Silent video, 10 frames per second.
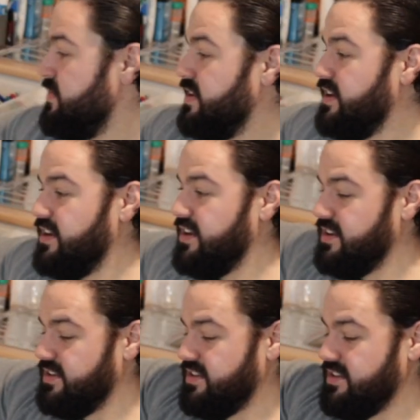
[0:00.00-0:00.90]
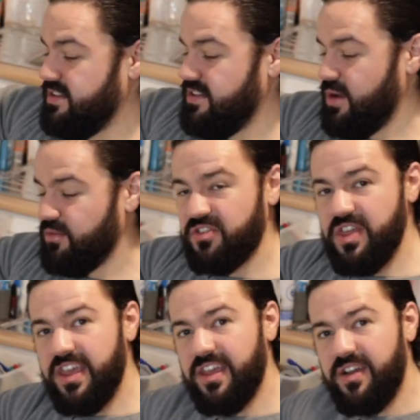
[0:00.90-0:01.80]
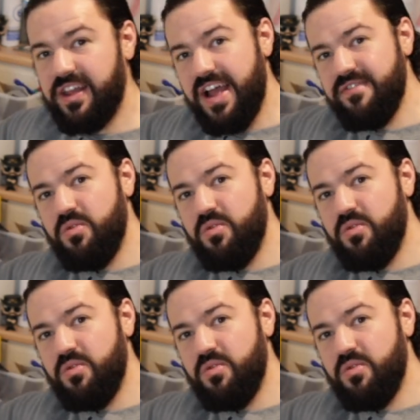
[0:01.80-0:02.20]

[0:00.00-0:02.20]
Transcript: I was thinking I could have